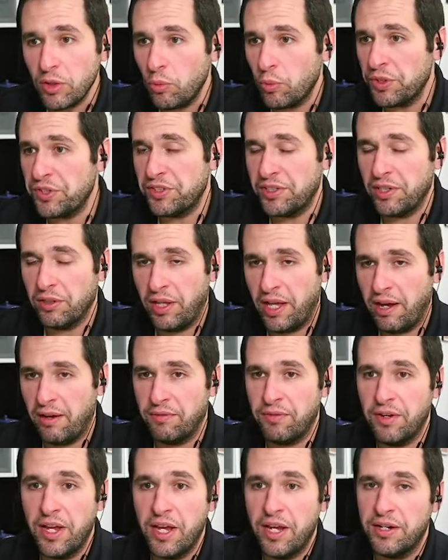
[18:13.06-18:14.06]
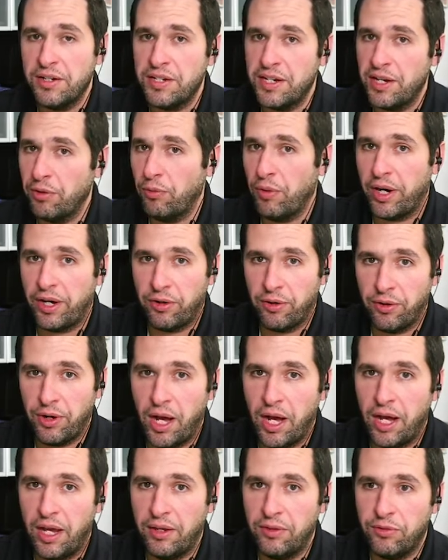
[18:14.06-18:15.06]
we still have near record
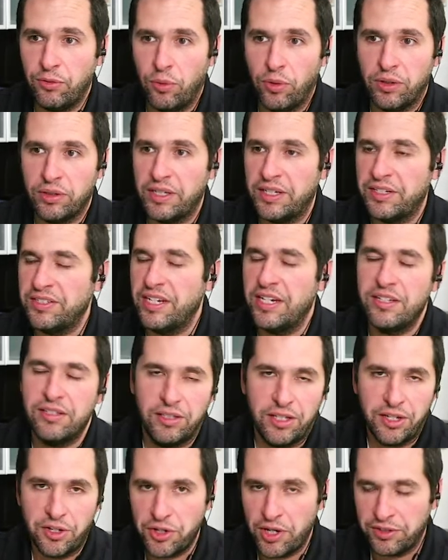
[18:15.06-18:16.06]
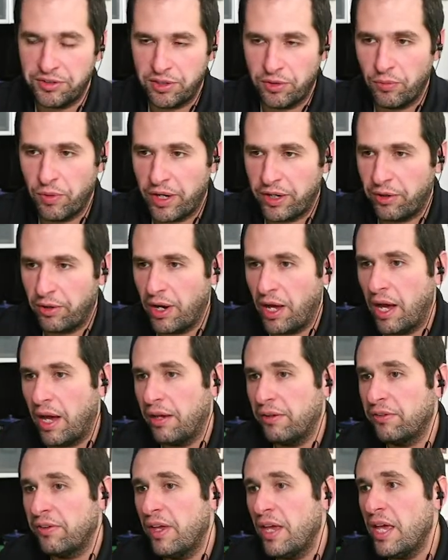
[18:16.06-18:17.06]
highs or at least seasonally adjusted record
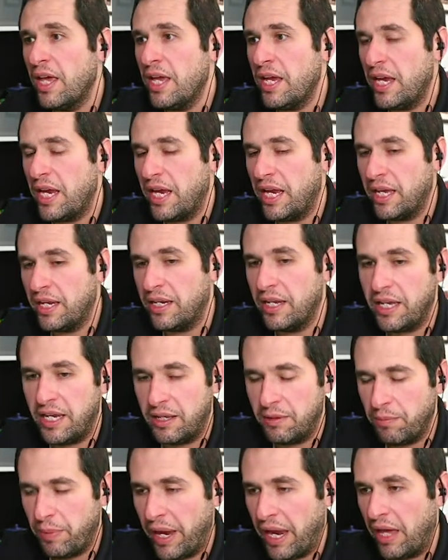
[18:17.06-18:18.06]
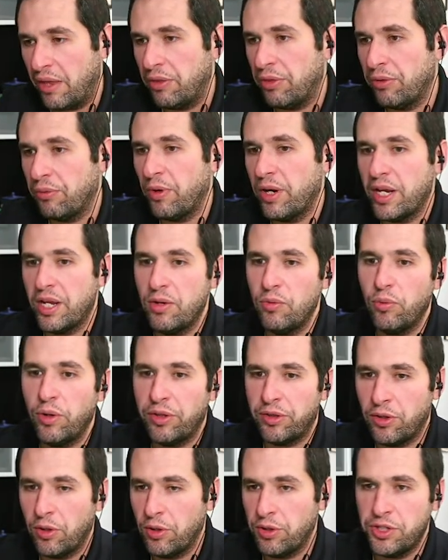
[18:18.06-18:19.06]
highs in in PADD 3
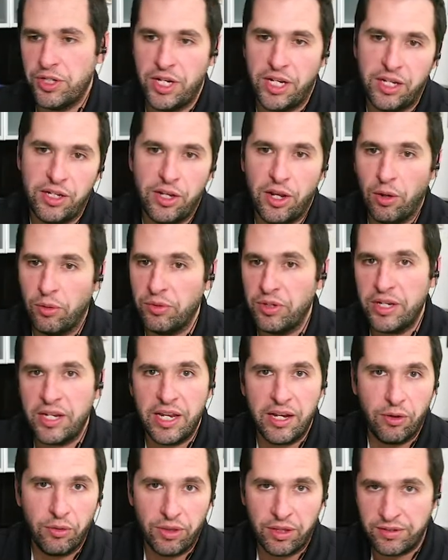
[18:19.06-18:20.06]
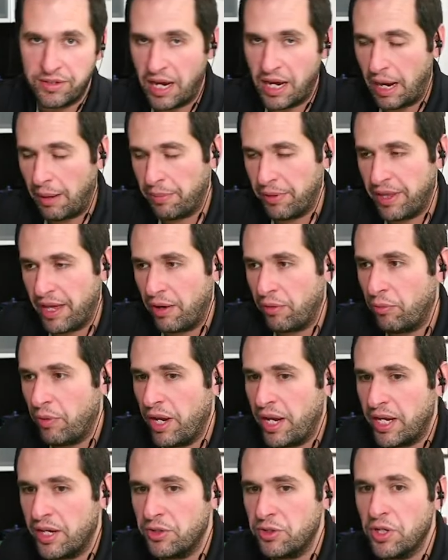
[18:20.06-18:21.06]
with Cushing you know near the top of that
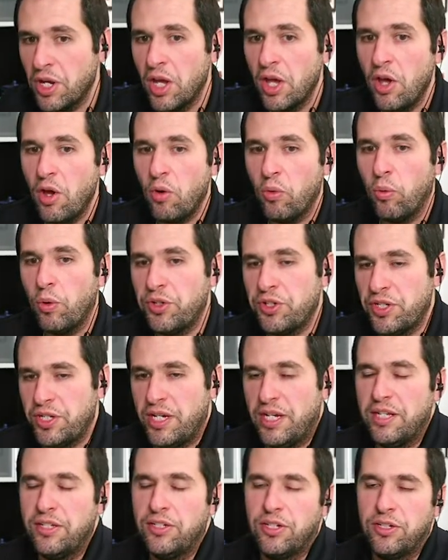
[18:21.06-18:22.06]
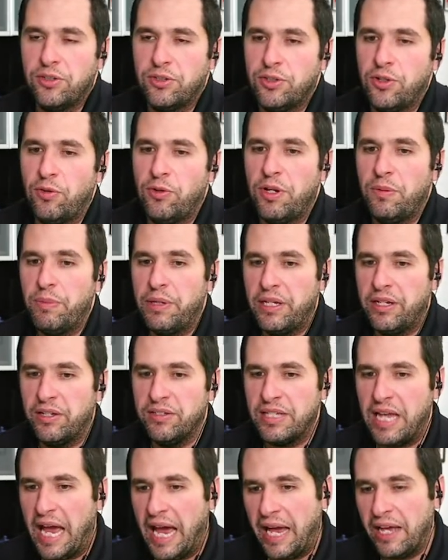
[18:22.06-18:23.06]
range which is concerning
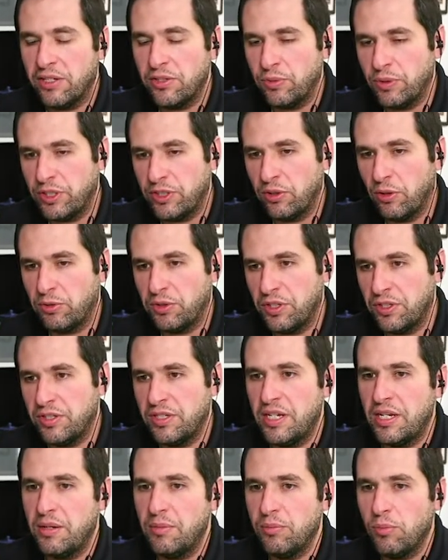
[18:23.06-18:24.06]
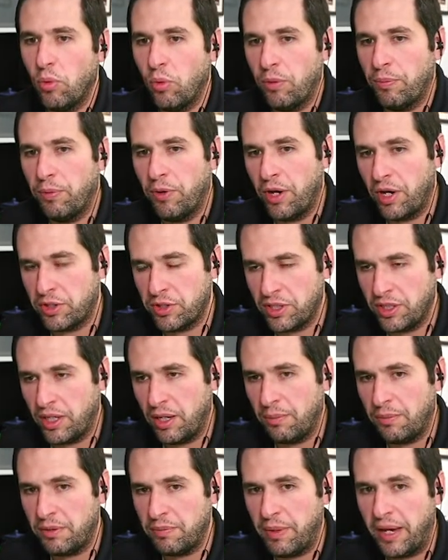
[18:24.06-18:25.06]
because as we start to see more production
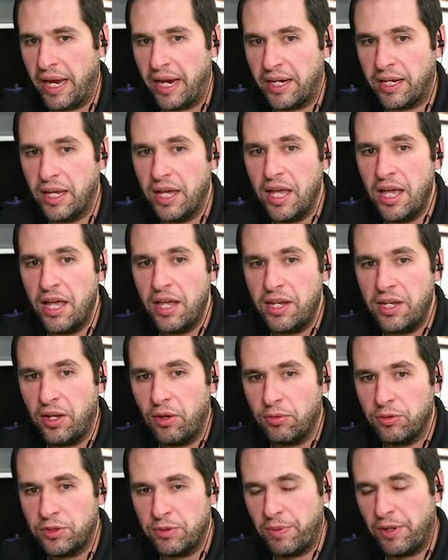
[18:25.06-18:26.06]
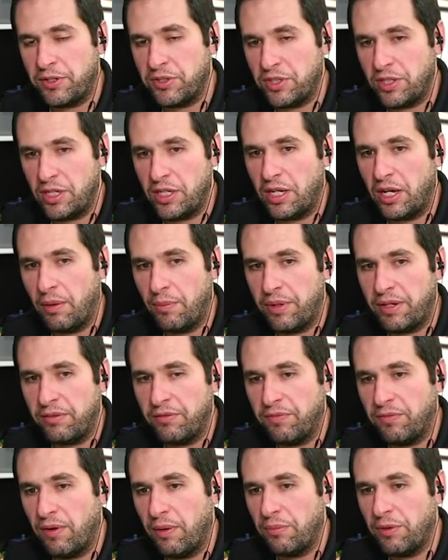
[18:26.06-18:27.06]
coming back you know especially coming
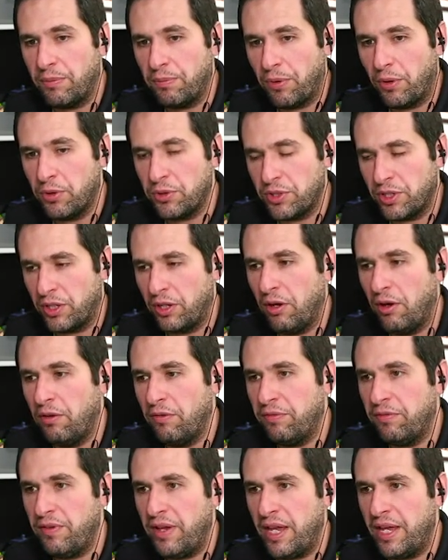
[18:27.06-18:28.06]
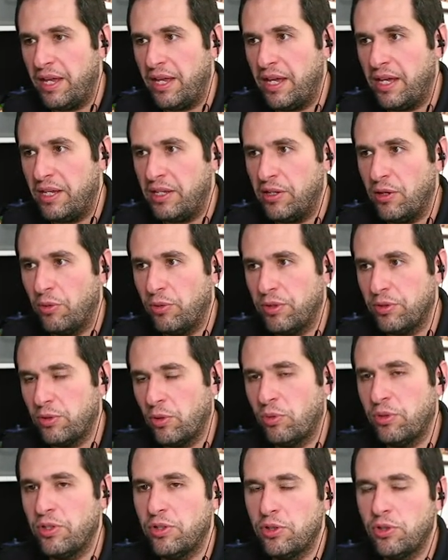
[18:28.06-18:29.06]
from the Persian Gulf it, you know there's
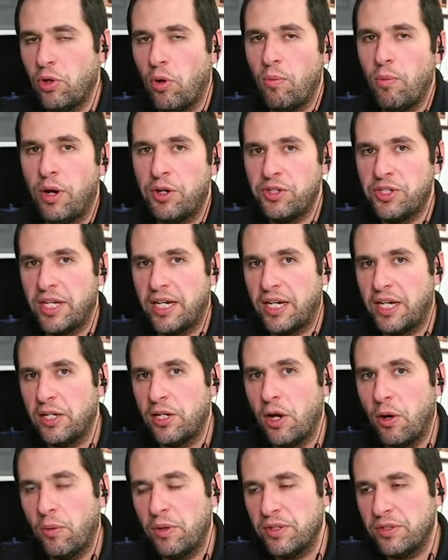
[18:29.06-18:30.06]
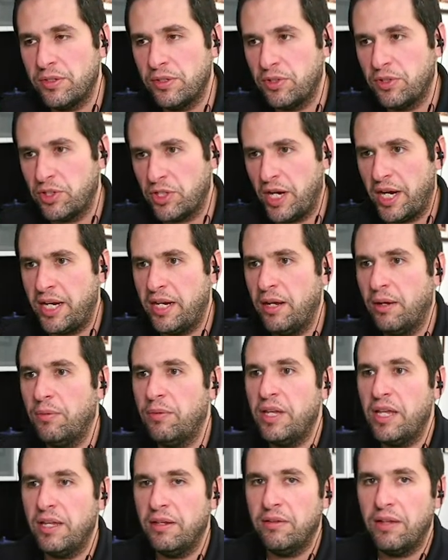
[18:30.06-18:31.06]
only so much that can go into China
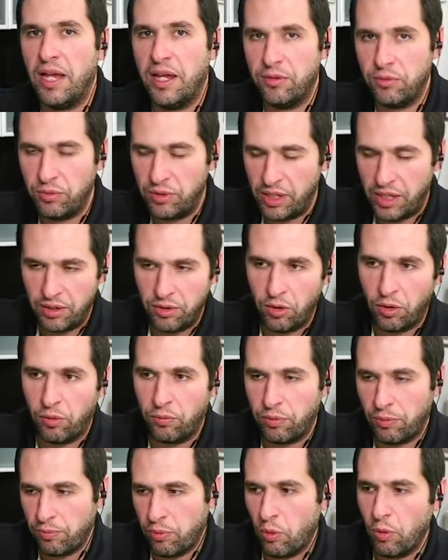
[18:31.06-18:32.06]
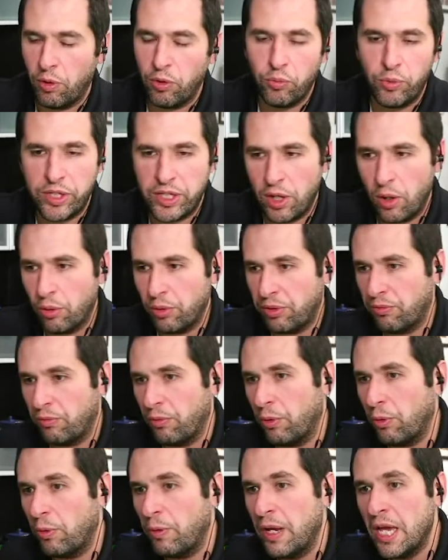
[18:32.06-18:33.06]
and in our report we go
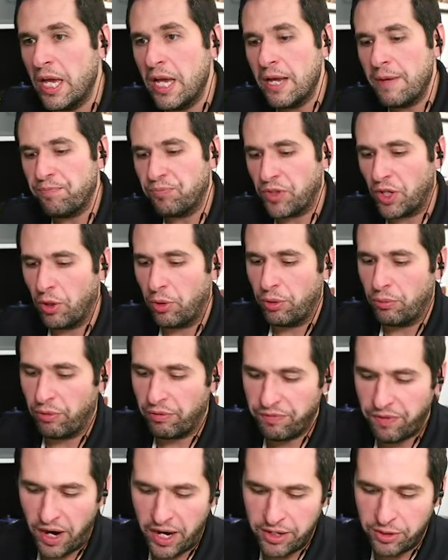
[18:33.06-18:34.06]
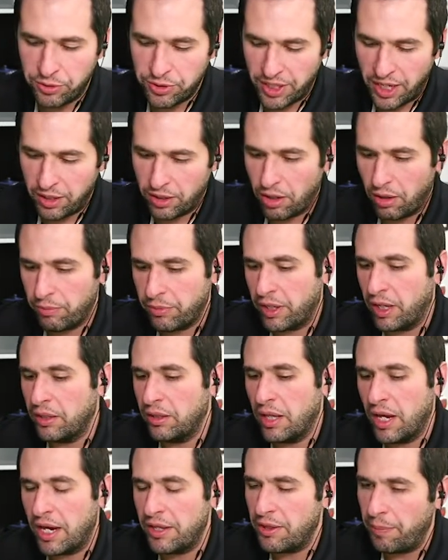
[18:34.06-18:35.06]
through you know the refiners that are coming
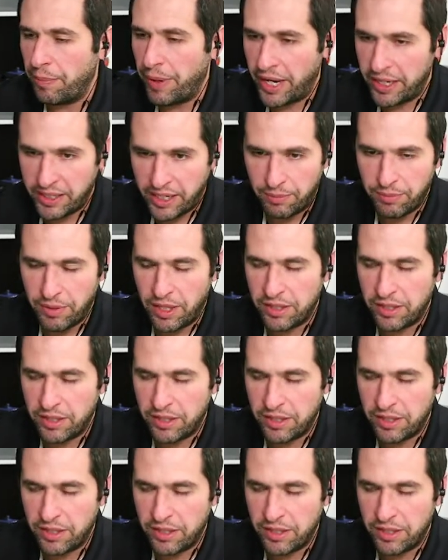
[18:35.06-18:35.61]
online the petchem